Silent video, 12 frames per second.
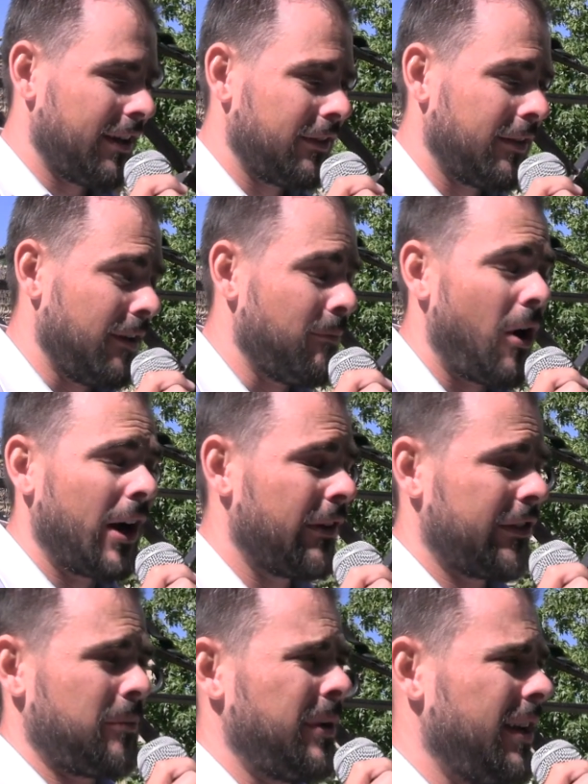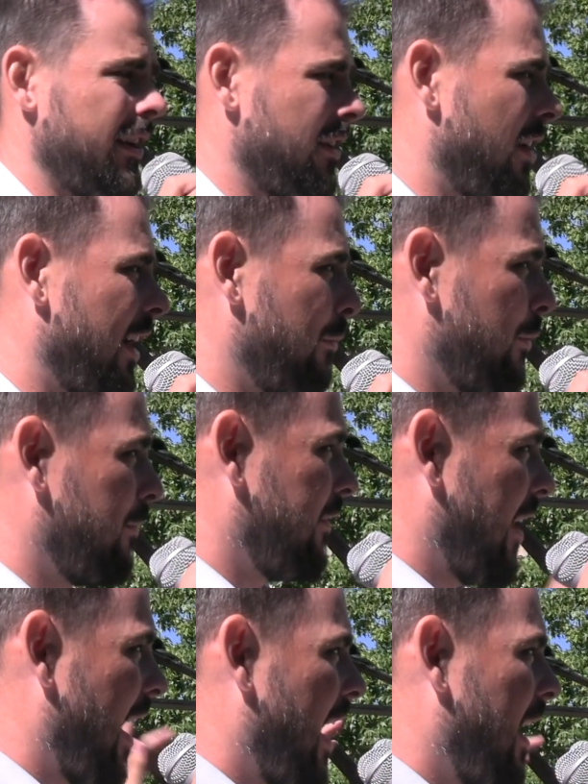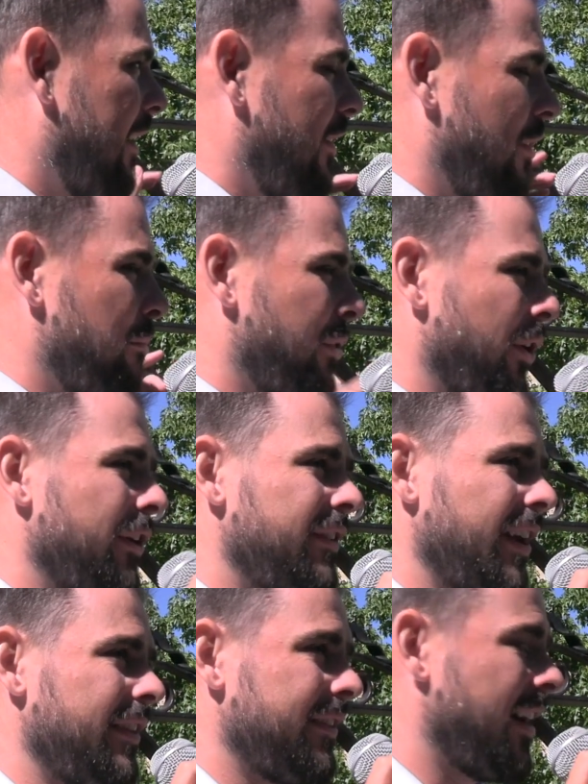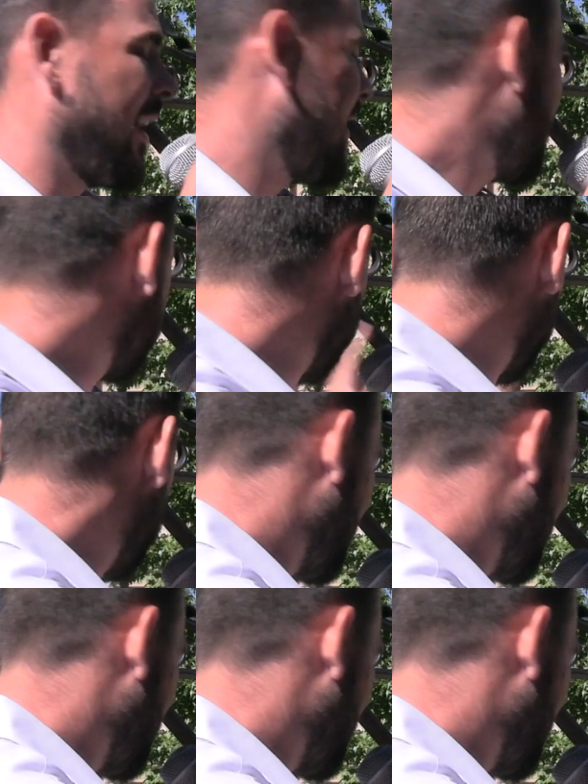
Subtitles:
In my honest opinion, I would doubt on protest days